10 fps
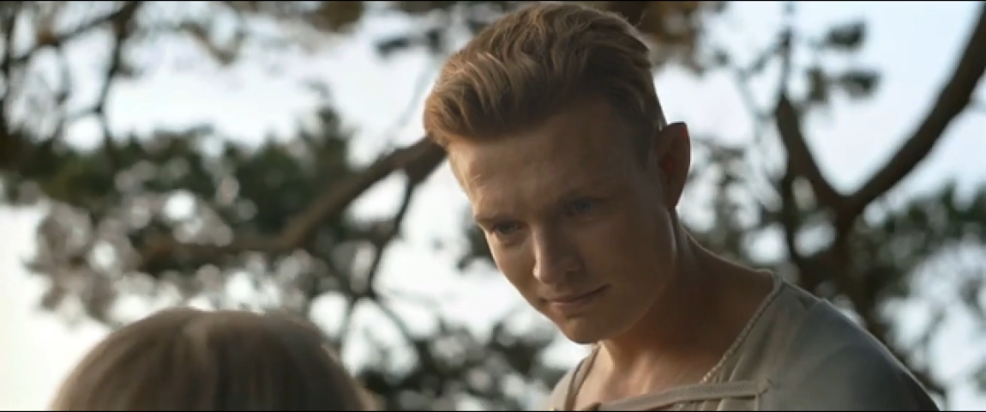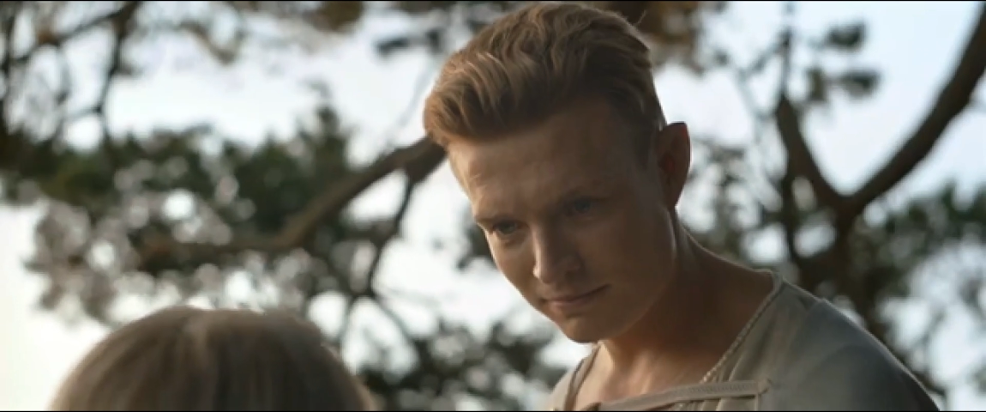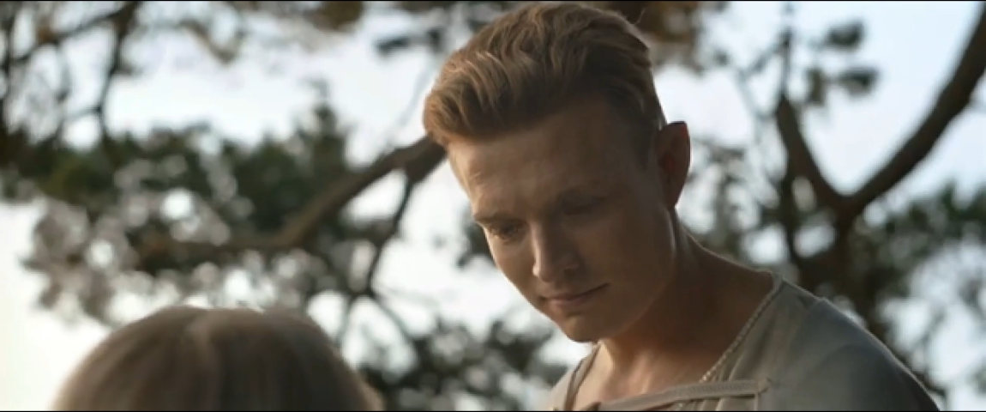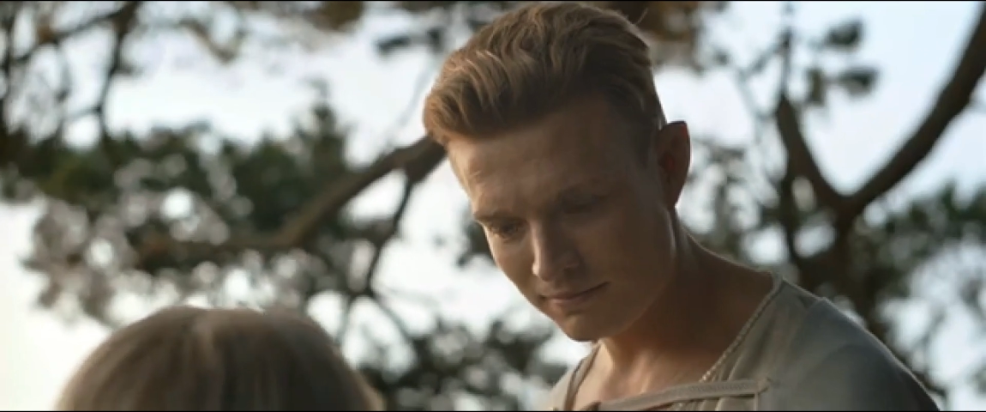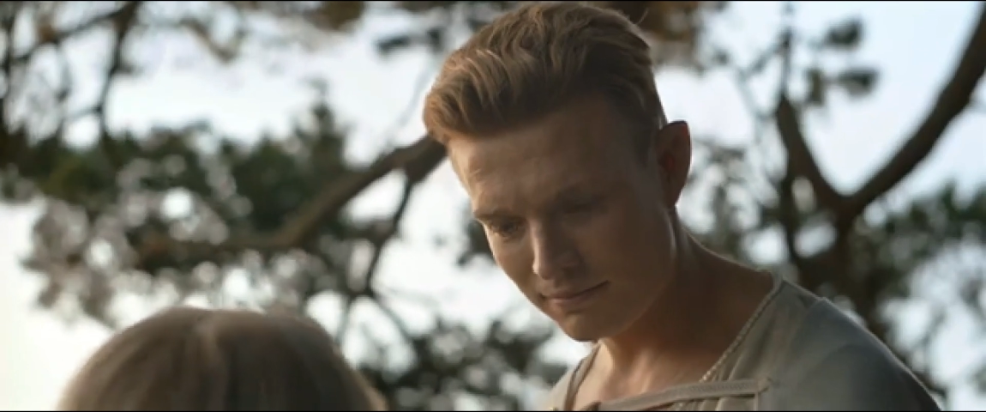have
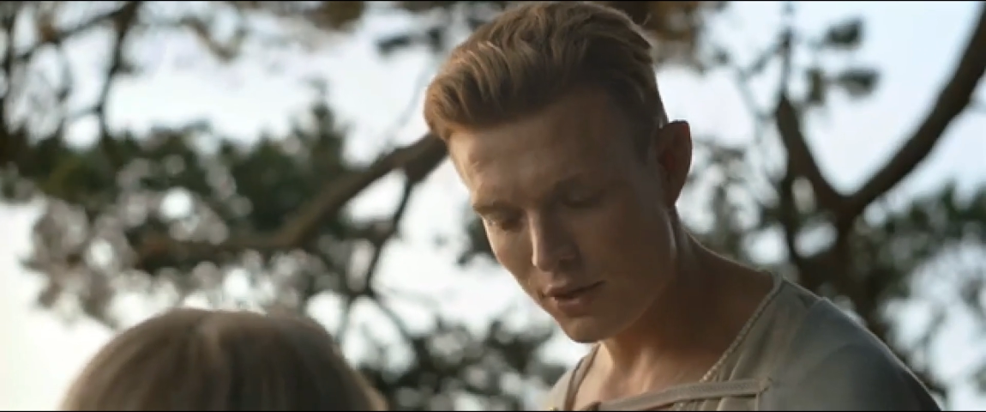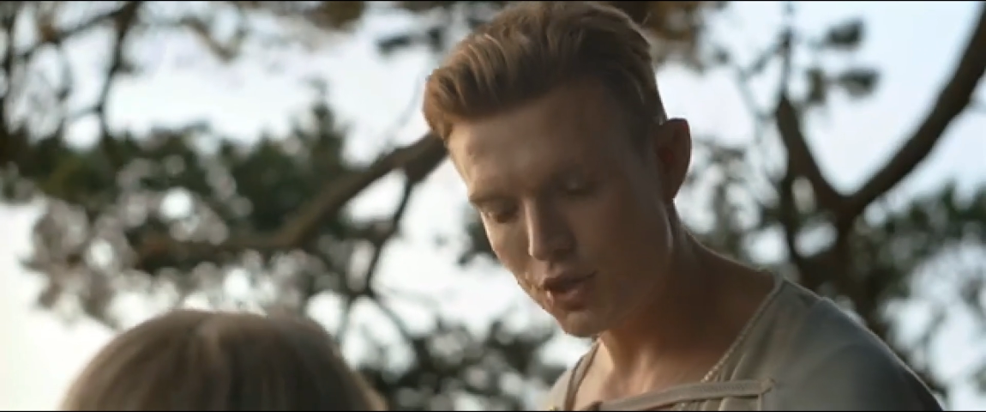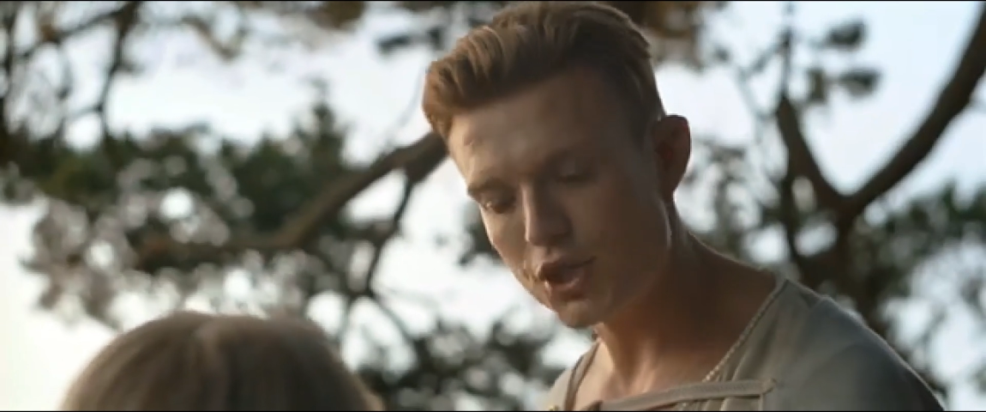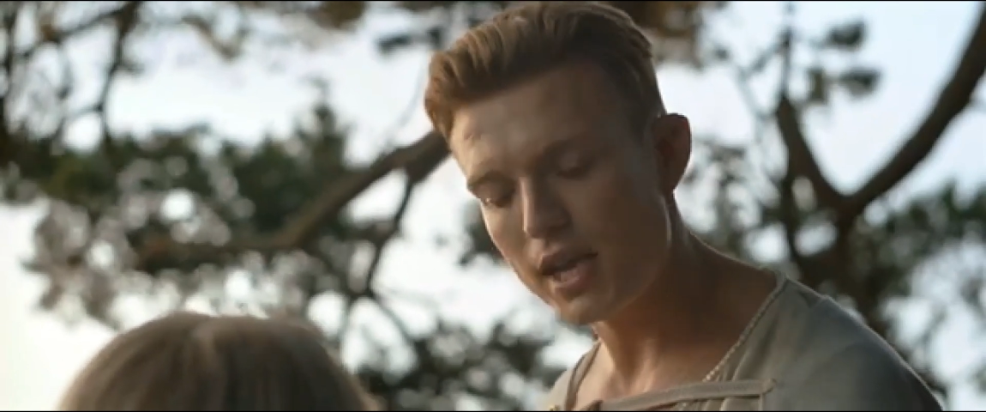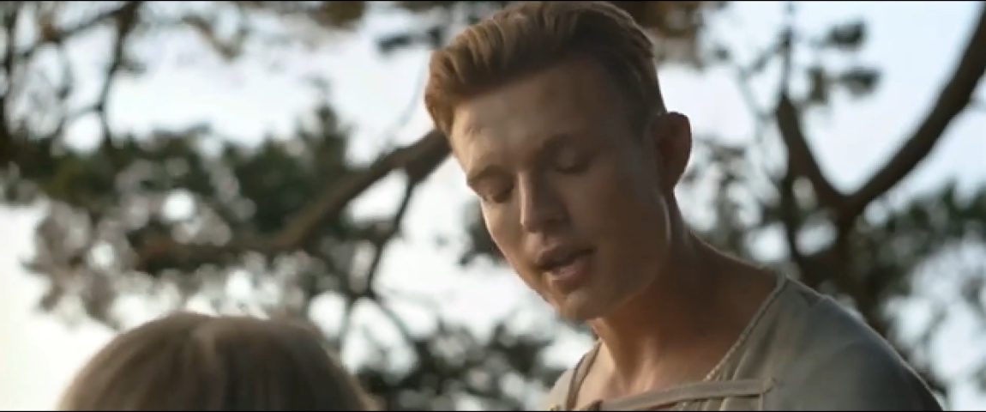thought it a
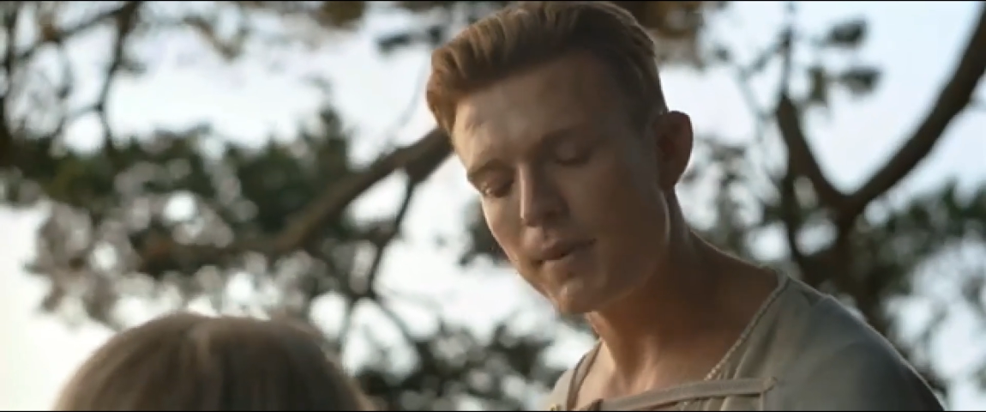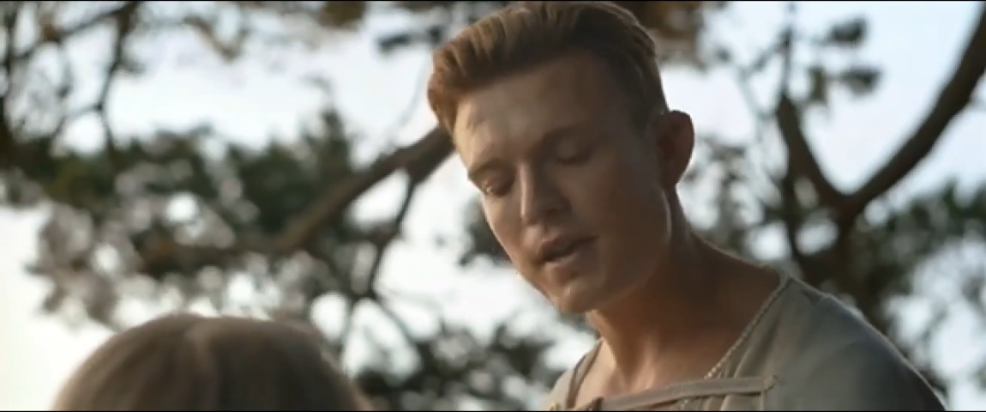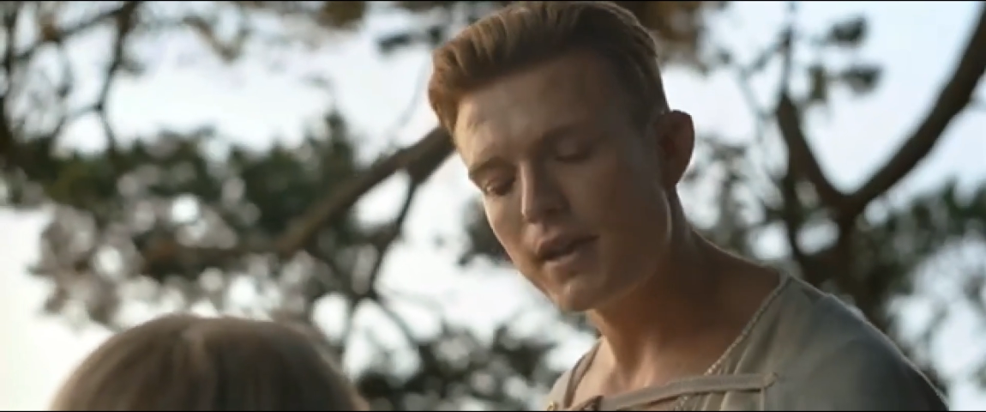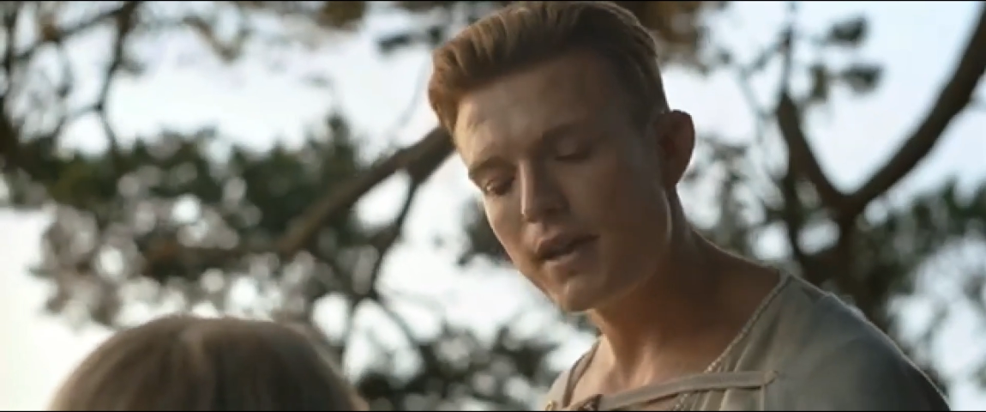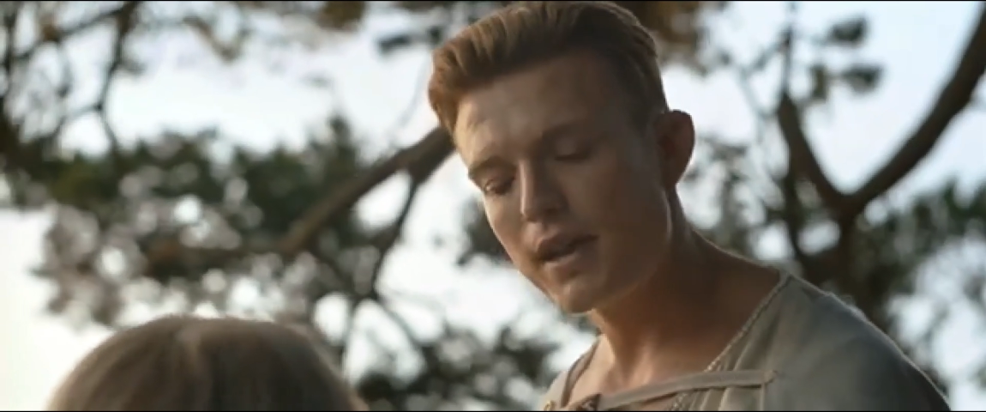bit
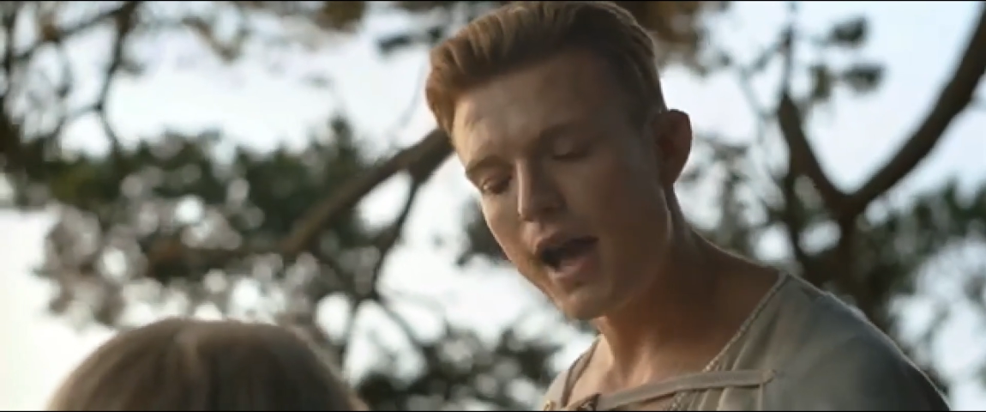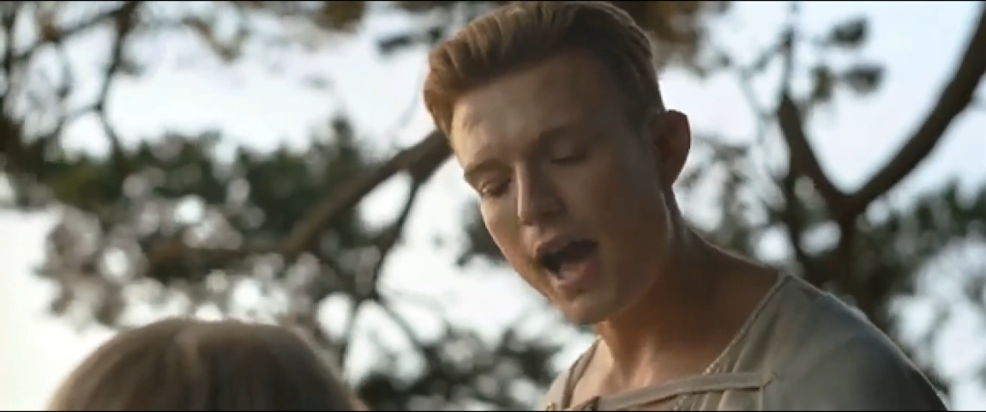strange,